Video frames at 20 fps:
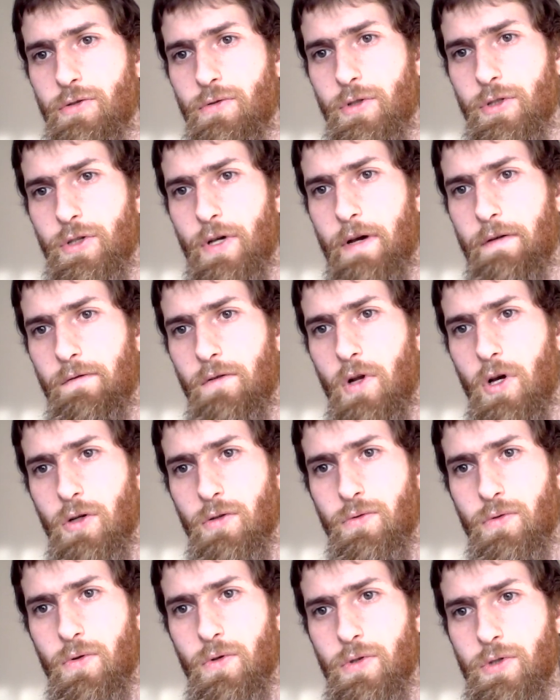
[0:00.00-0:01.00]
also have long
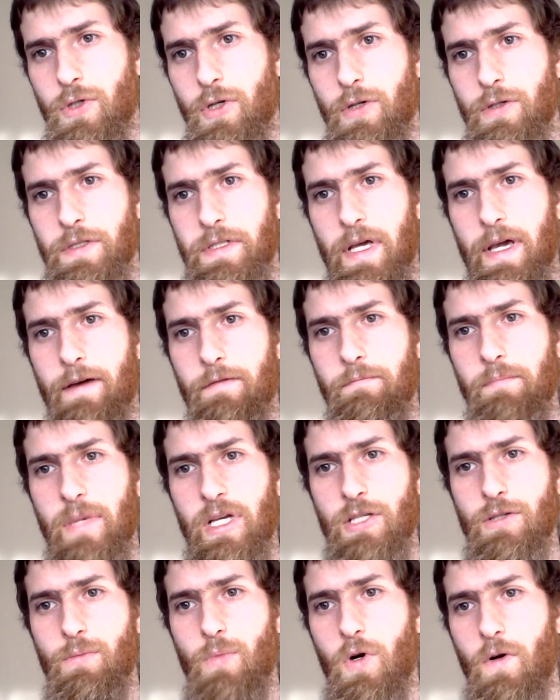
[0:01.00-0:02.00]
torsos. They have
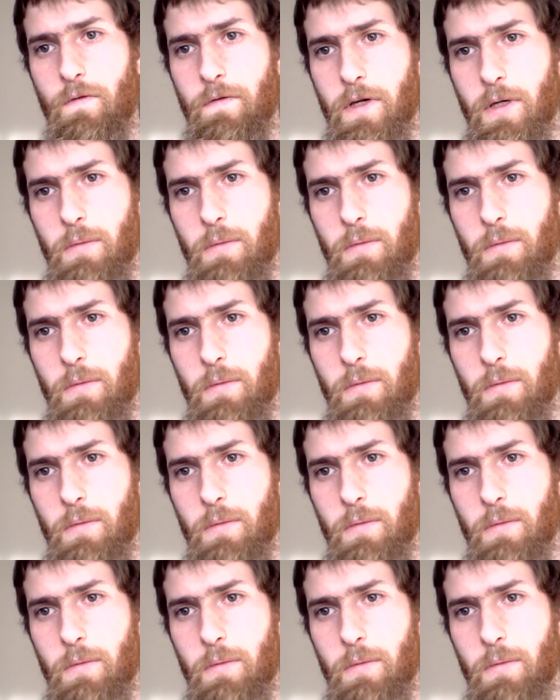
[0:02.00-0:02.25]
mesomorphic